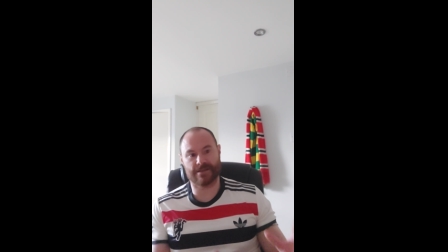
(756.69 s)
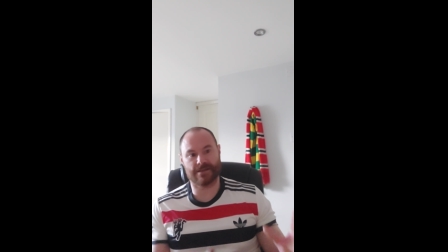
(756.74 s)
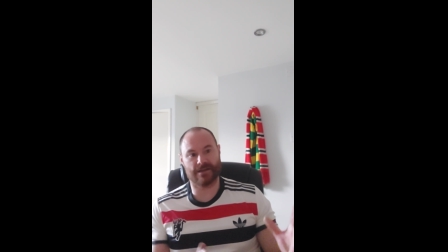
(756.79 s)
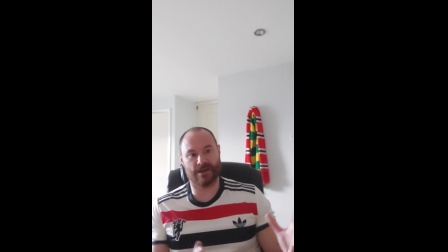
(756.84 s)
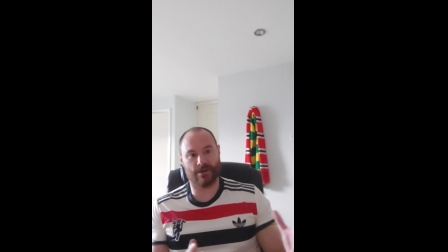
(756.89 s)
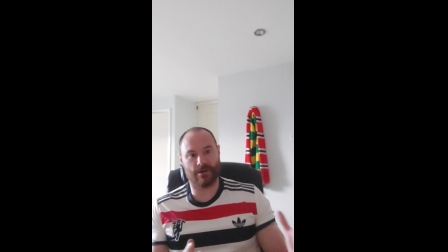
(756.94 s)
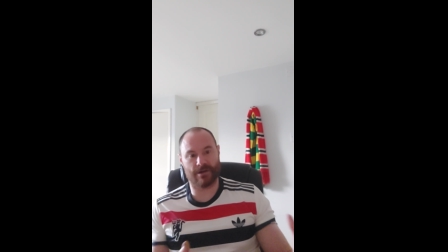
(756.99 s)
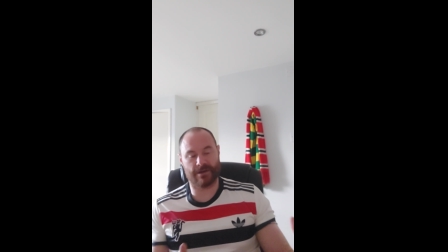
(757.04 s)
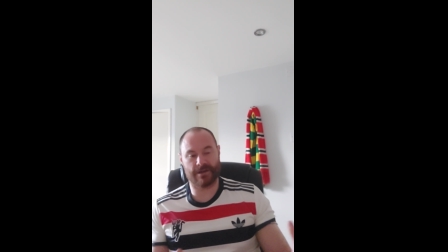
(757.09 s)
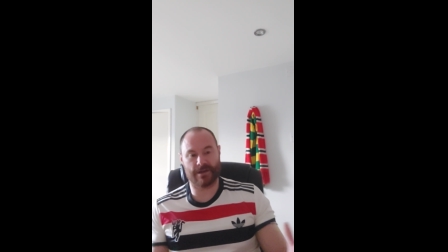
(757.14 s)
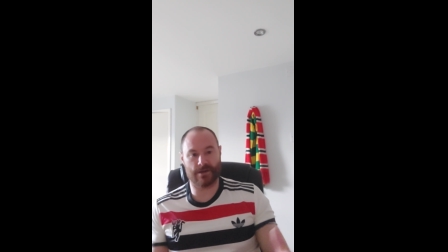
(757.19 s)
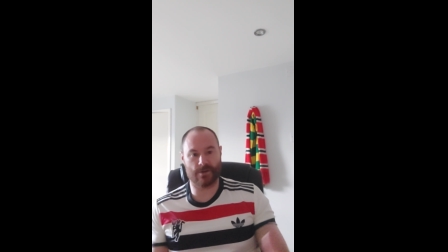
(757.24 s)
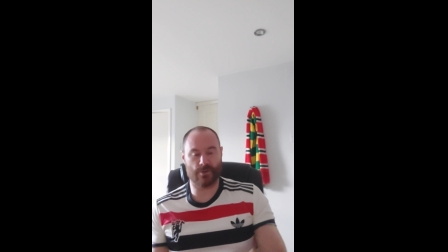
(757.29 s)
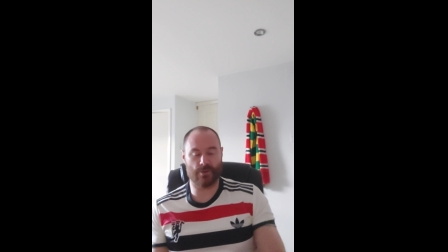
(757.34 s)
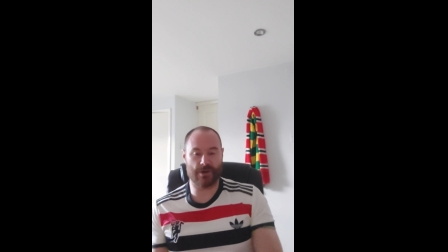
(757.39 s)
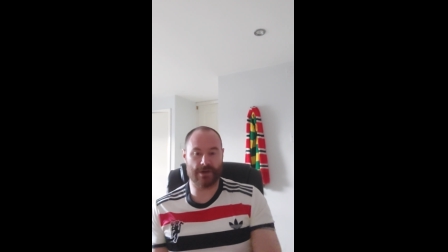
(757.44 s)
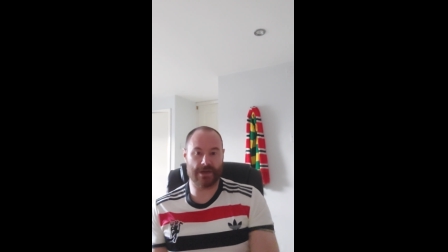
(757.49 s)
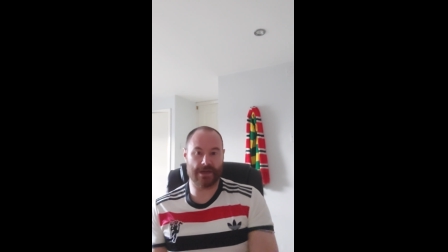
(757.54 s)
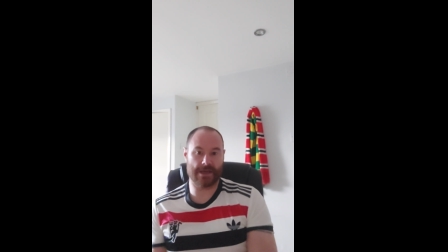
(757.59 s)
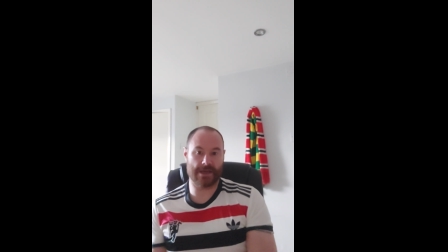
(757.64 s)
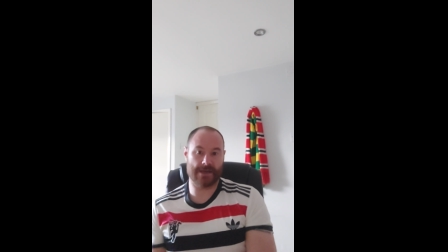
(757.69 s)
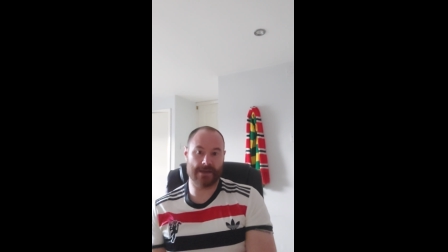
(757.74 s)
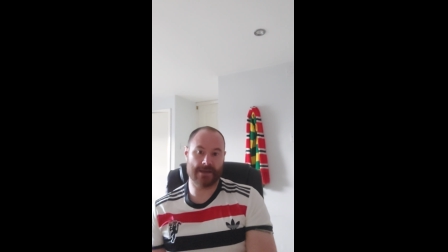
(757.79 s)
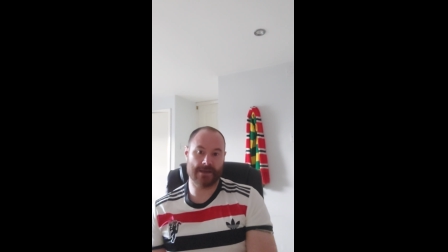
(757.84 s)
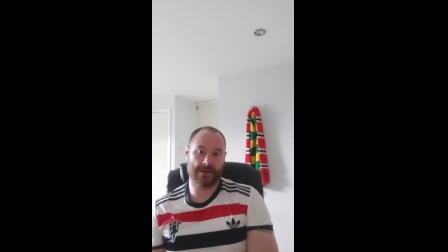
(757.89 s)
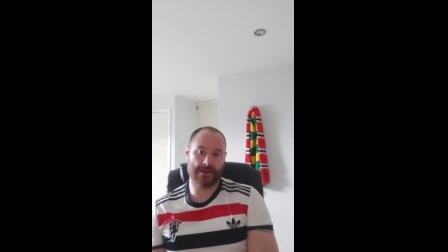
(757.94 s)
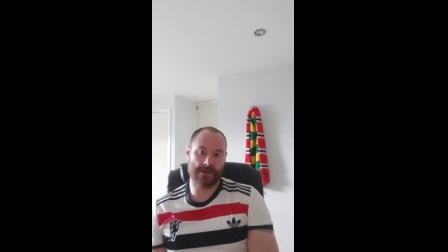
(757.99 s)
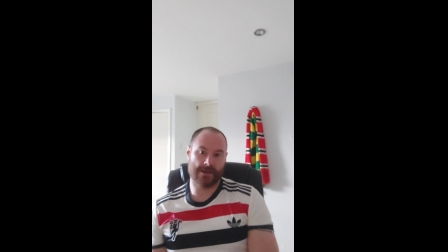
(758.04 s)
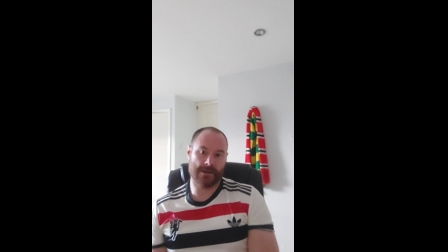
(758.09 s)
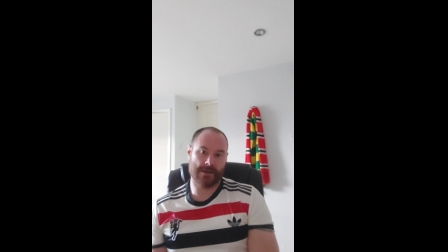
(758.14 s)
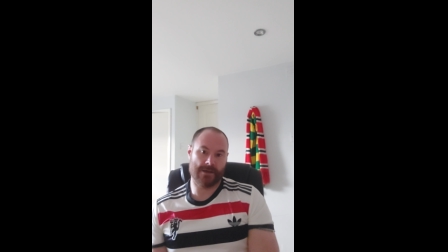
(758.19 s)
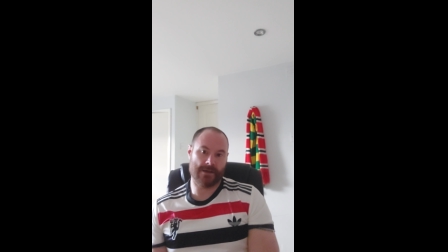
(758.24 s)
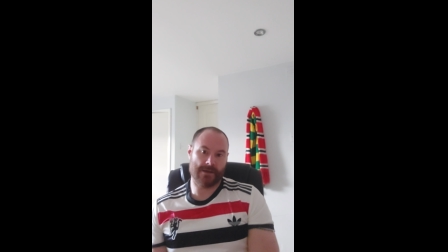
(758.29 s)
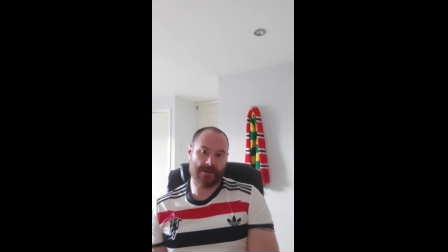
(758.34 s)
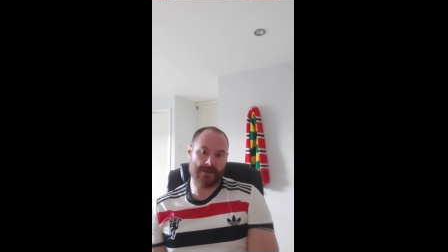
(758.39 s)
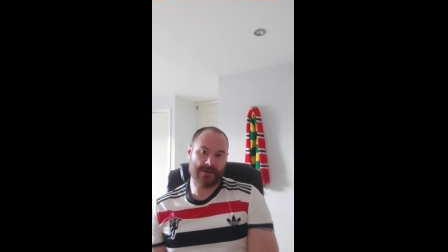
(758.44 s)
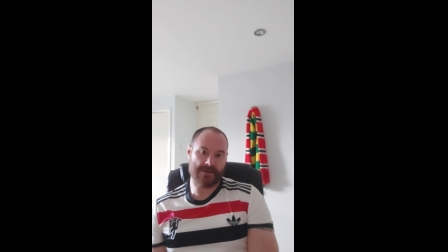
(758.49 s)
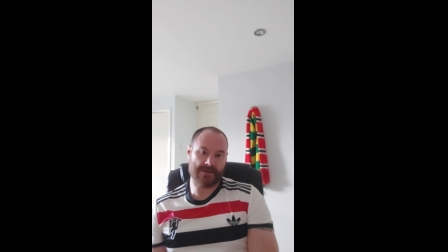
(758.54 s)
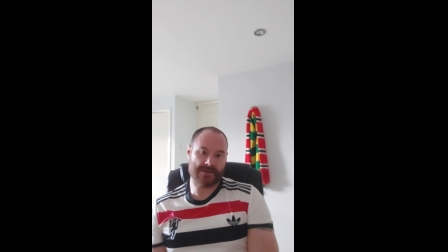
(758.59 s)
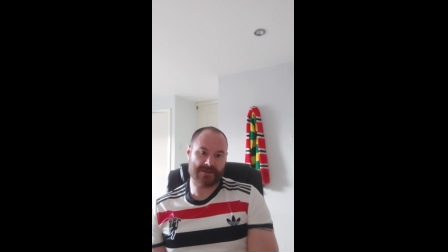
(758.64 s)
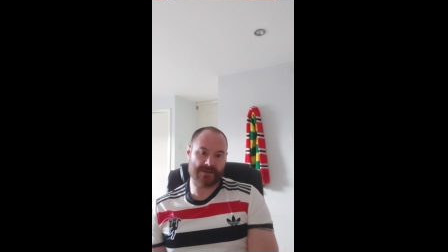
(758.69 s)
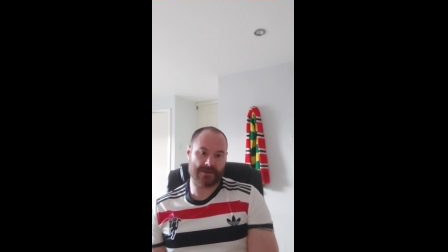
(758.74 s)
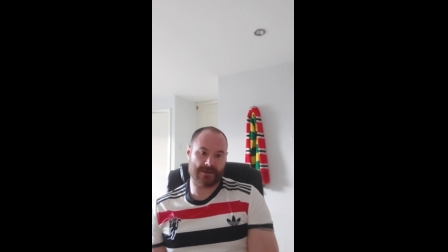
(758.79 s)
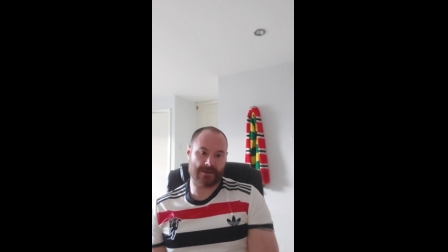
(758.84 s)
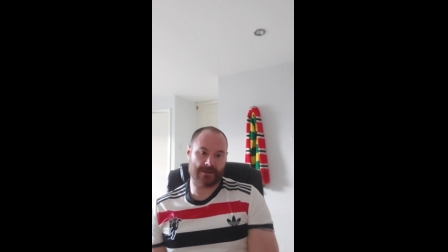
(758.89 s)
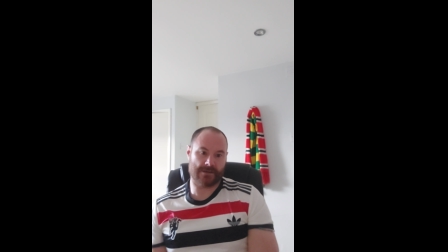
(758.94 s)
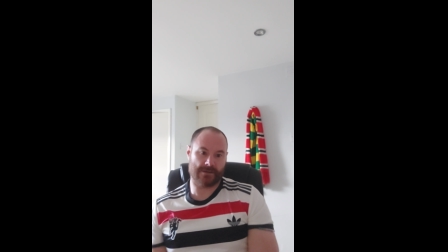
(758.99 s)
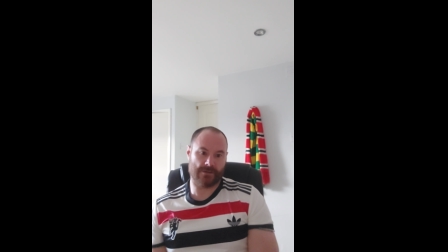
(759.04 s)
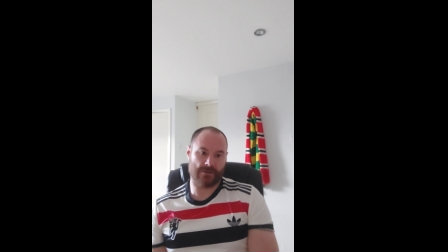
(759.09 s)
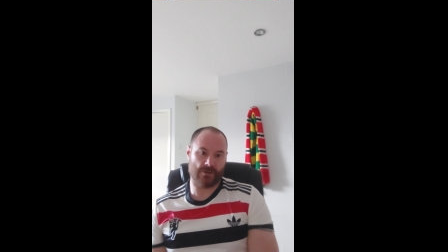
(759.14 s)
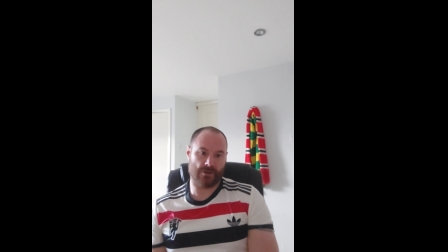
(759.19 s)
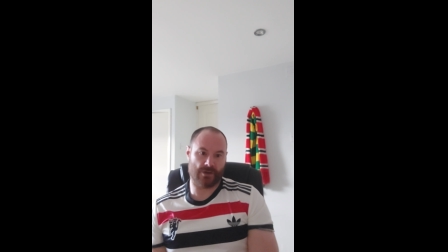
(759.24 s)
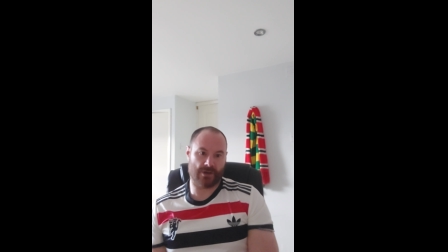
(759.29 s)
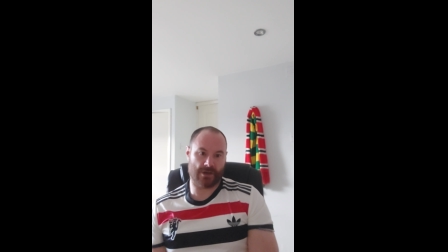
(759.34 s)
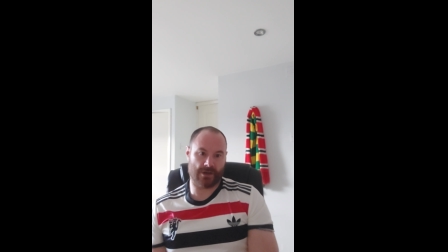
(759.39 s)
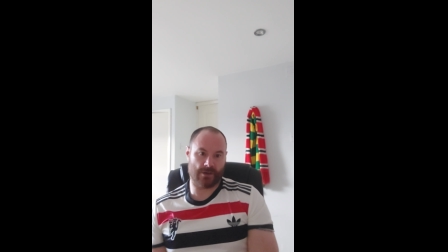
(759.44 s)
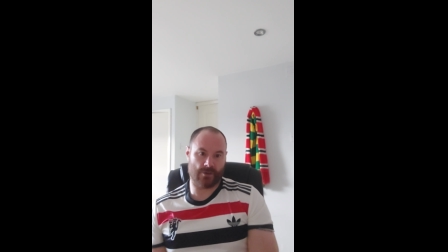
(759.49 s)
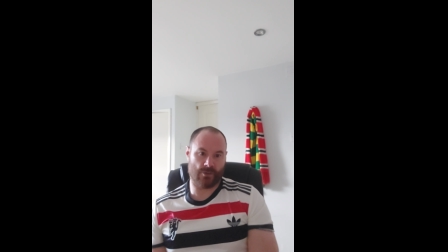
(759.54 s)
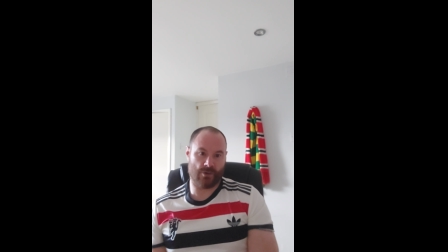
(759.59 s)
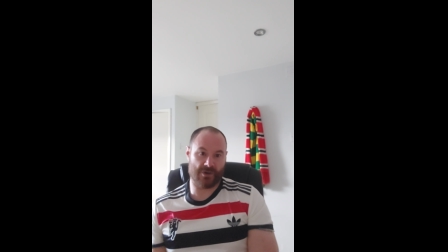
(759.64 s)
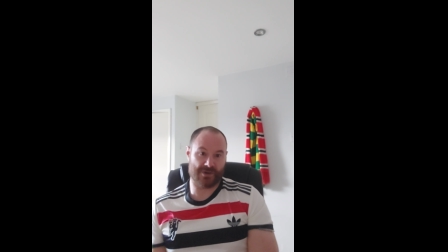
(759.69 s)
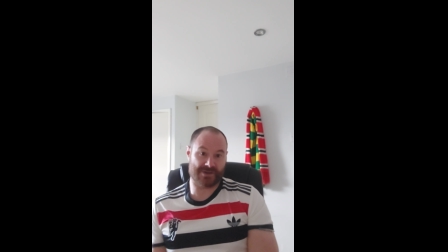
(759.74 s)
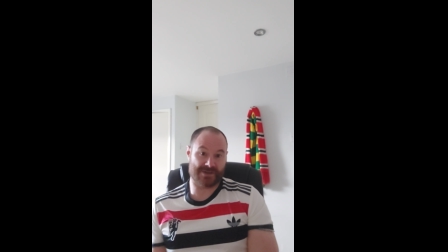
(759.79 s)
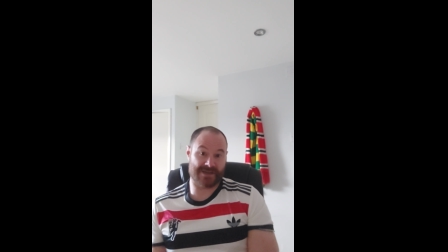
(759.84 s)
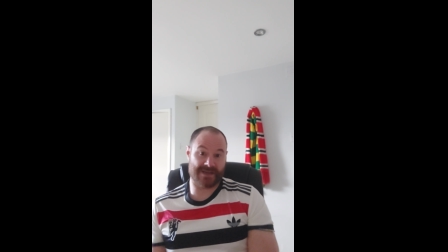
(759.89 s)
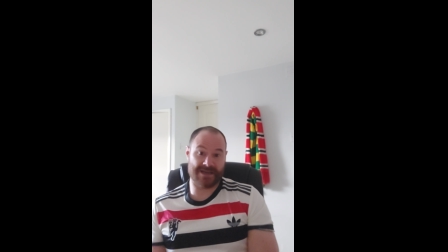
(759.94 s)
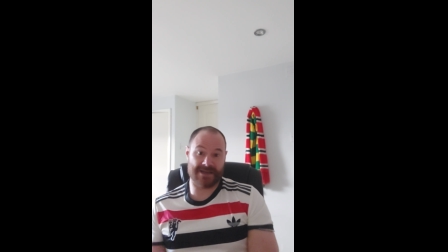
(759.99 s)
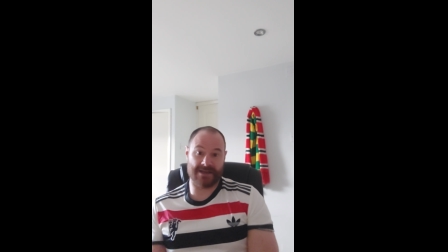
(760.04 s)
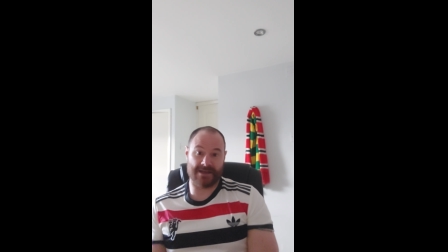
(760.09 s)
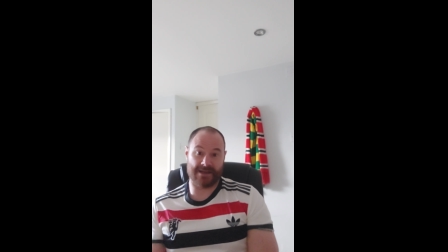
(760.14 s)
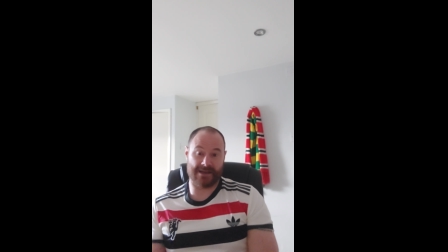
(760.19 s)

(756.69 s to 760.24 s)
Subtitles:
I think we need to look at what's needed,